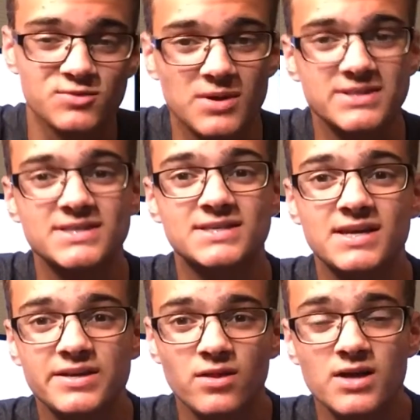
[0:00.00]
Swansea
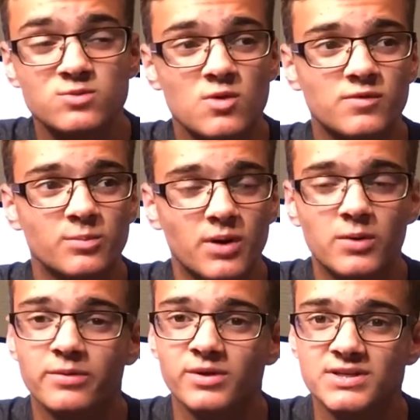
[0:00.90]
City lost Wilfred
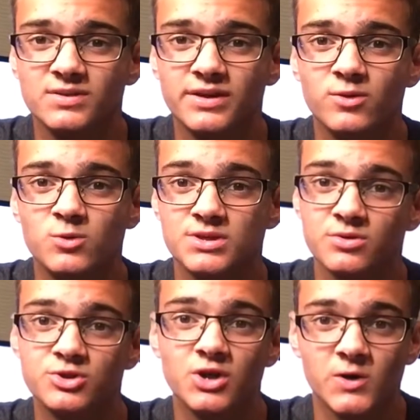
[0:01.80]
Boney recently, who was
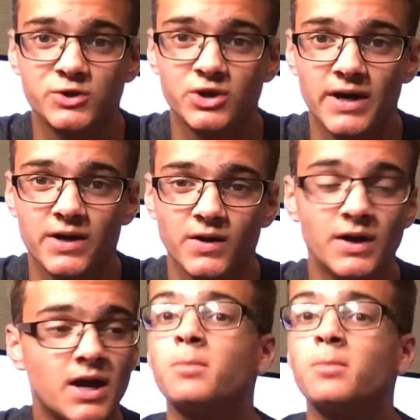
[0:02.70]
their star striker,